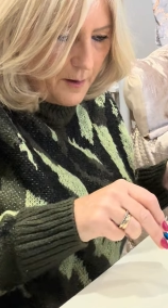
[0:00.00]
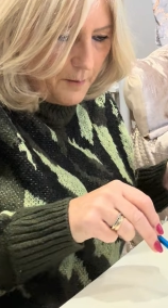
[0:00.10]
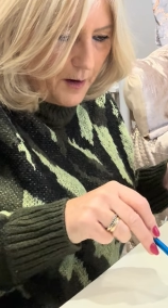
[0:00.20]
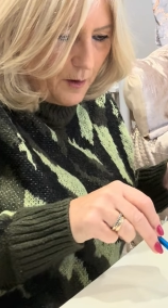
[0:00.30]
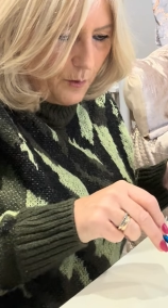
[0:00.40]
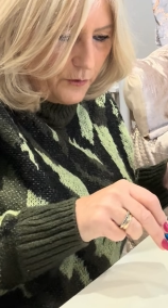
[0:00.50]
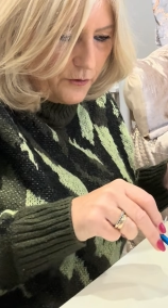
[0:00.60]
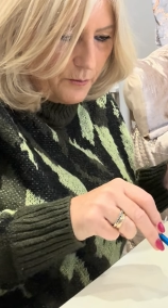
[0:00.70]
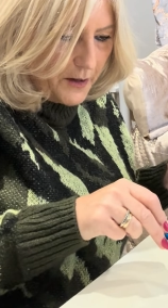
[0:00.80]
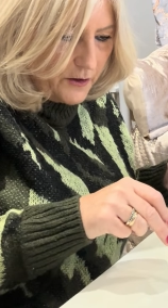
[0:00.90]
but I want
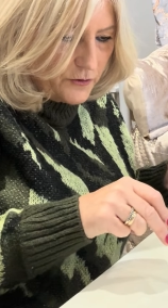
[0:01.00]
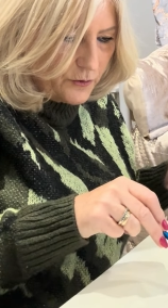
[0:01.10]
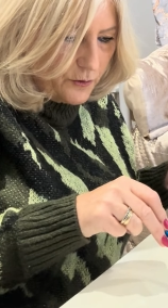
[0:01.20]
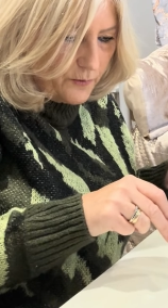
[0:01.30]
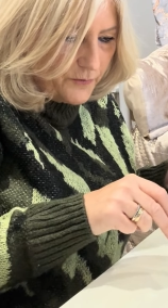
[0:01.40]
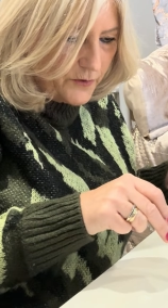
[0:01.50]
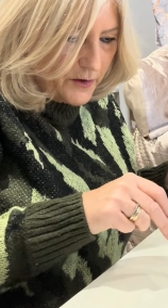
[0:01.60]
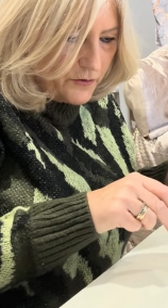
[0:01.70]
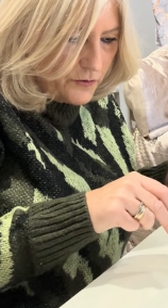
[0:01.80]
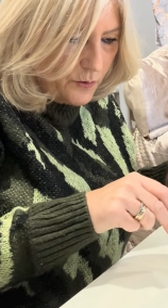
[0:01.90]
to make sure
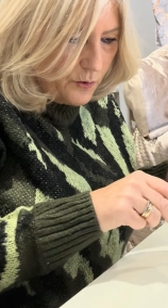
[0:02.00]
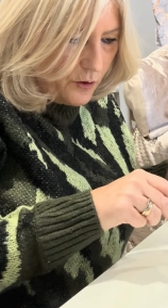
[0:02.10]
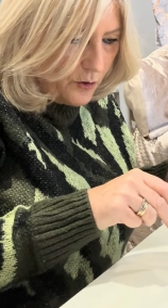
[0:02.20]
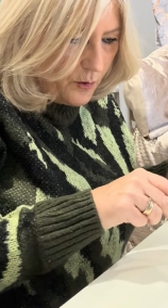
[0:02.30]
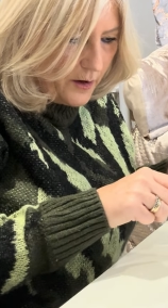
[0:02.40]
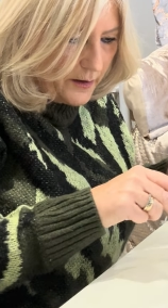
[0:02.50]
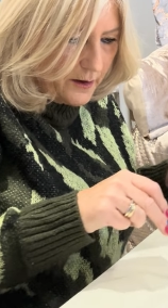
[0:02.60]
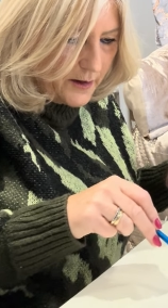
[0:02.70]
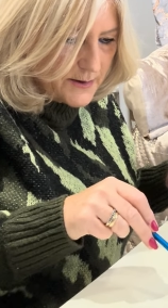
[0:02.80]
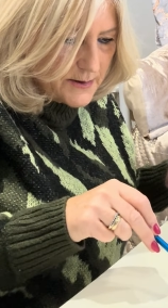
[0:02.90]
it's still got quite
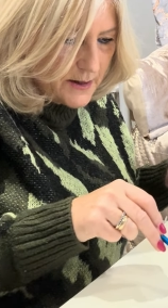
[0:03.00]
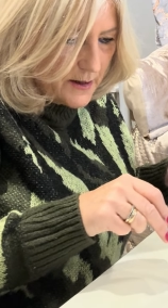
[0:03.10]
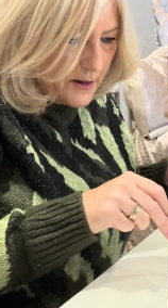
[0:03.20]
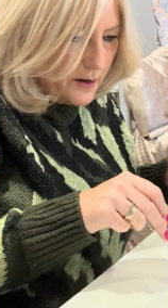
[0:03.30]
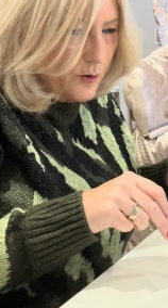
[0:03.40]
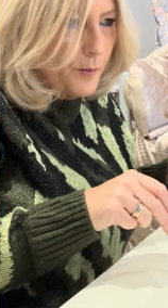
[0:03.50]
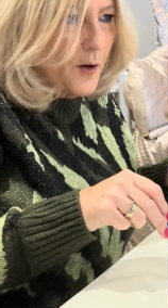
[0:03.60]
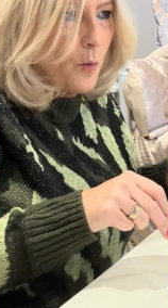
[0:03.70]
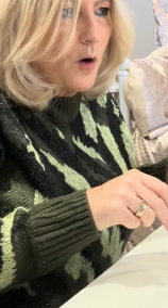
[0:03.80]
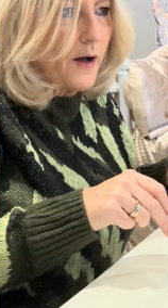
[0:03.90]
a nice little bit
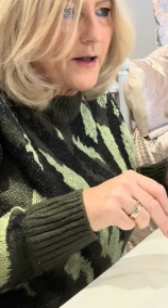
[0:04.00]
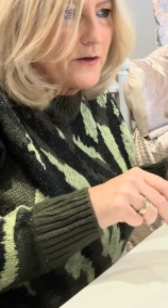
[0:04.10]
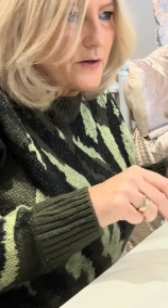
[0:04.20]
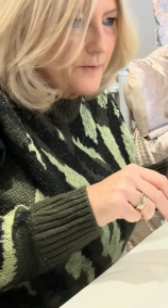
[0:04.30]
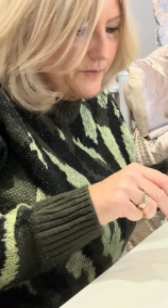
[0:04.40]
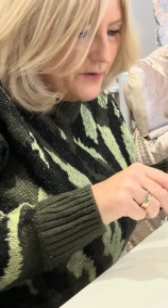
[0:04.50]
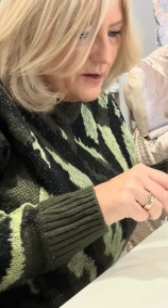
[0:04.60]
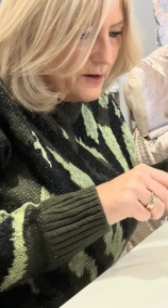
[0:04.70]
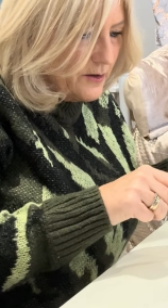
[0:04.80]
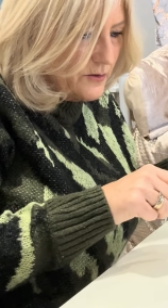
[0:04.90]
of white
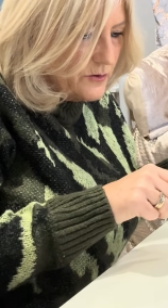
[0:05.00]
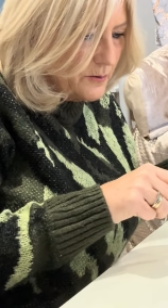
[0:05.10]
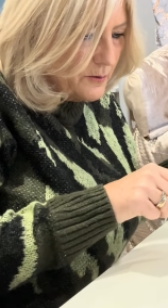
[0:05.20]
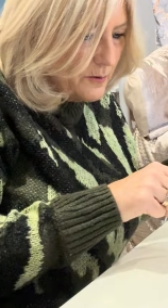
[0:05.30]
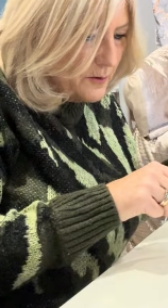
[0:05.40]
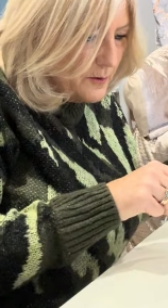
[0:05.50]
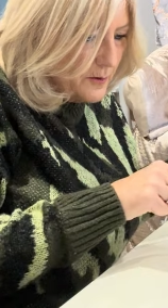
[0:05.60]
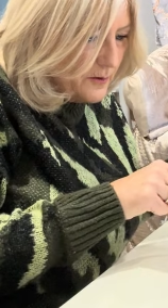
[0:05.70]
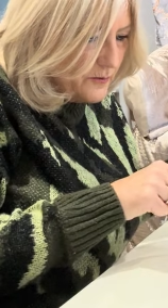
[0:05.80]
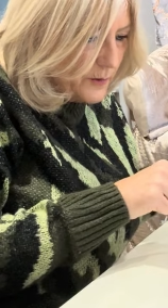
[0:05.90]
too,
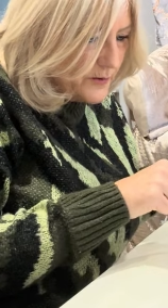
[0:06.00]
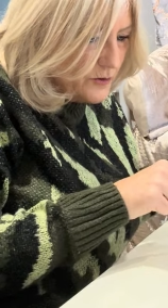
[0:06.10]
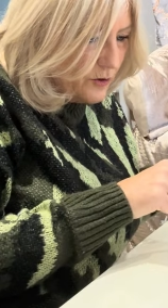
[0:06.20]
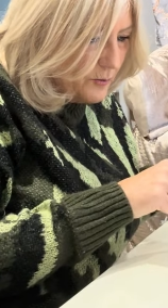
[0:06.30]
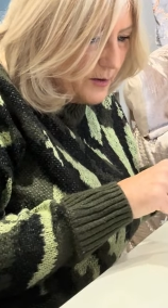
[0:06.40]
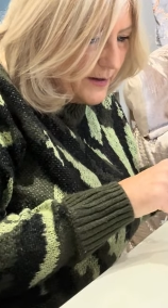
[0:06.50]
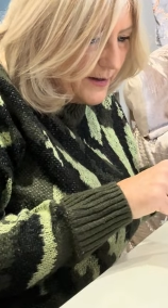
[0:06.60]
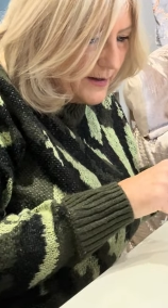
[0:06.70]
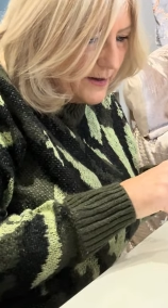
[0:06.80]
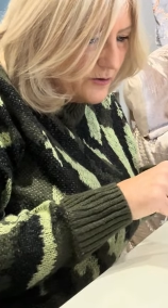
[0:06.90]
so it's not
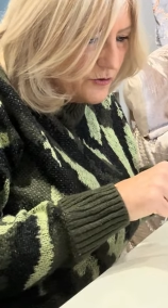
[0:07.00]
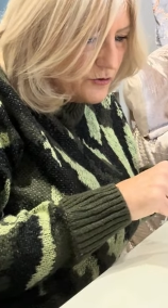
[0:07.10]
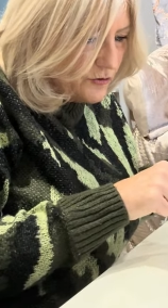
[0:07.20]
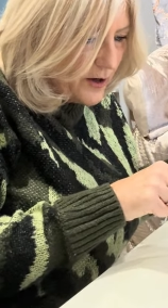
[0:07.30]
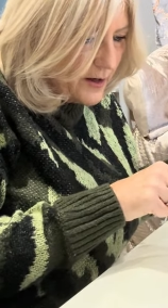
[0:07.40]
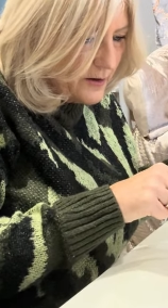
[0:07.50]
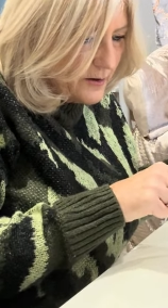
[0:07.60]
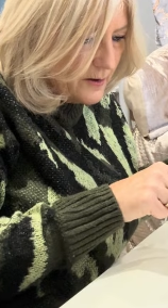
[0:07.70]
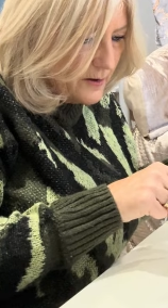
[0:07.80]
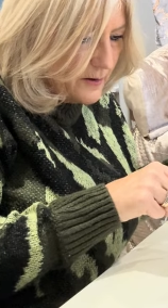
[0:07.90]
completely straight.
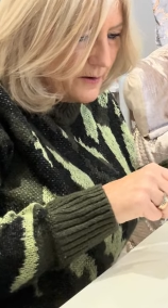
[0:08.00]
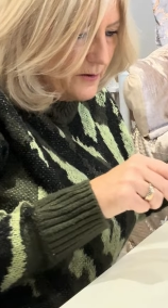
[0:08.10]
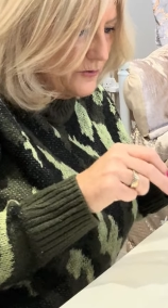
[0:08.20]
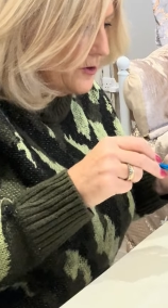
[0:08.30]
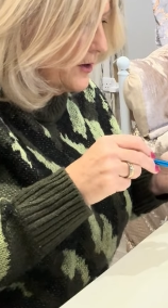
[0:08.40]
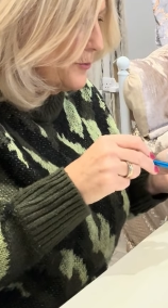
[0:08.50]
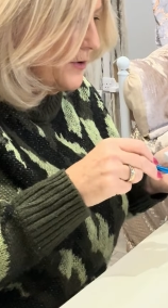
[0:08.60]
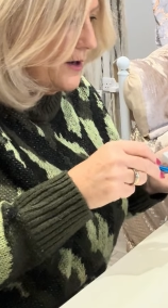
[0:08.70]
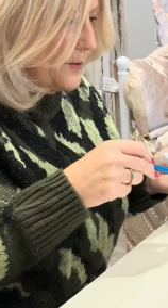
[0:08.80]
So I'm going to bring up